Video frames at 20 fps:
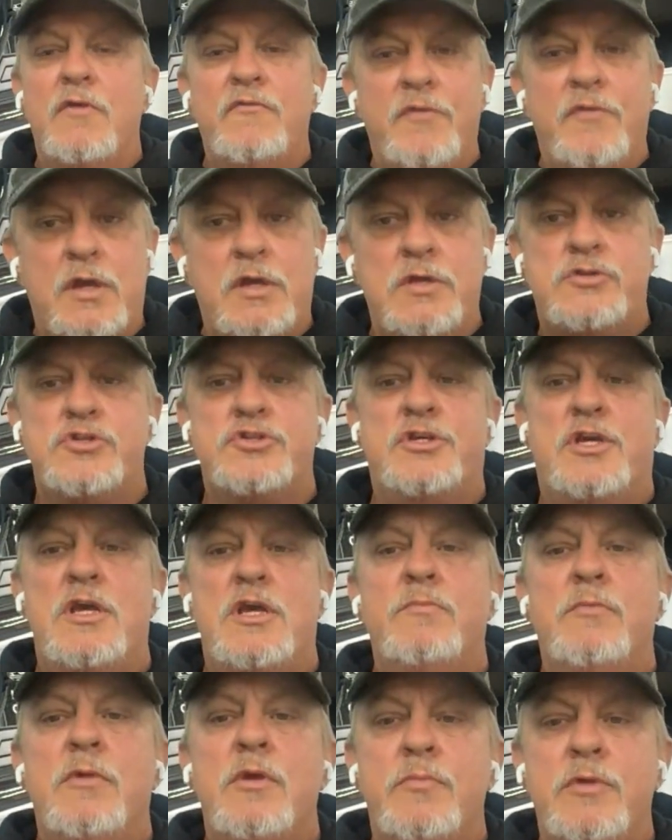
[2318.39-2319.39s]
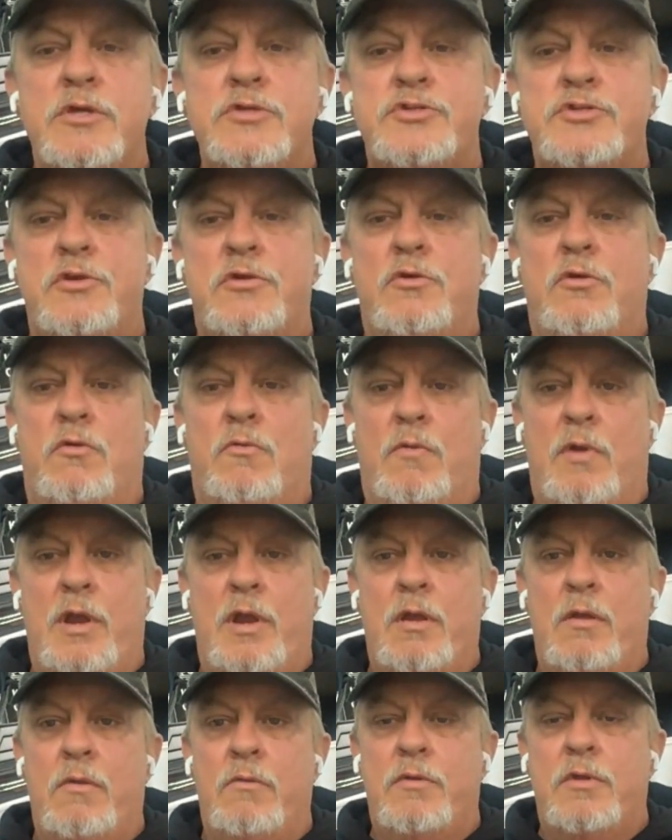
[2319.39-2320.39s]
if it could just keep me busy year
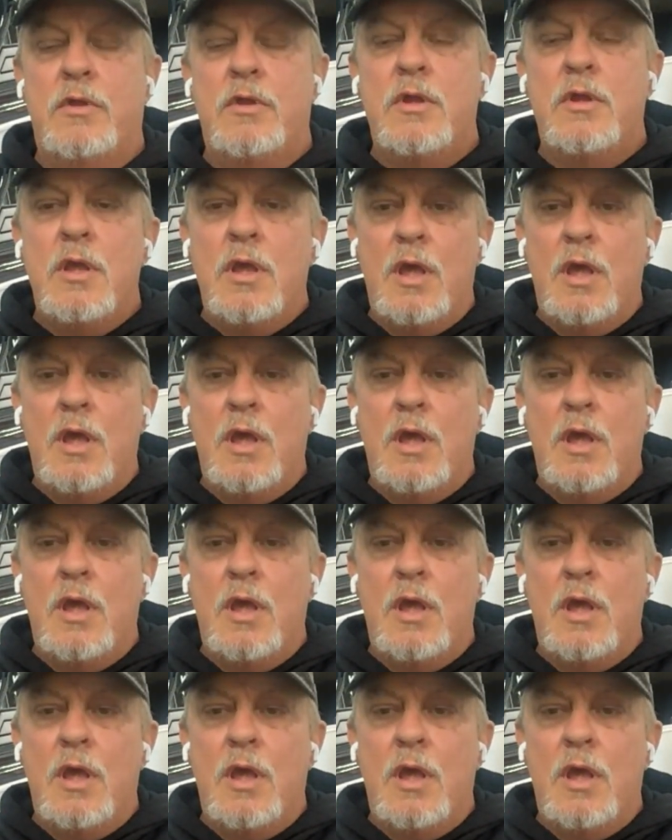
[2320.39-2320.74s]
round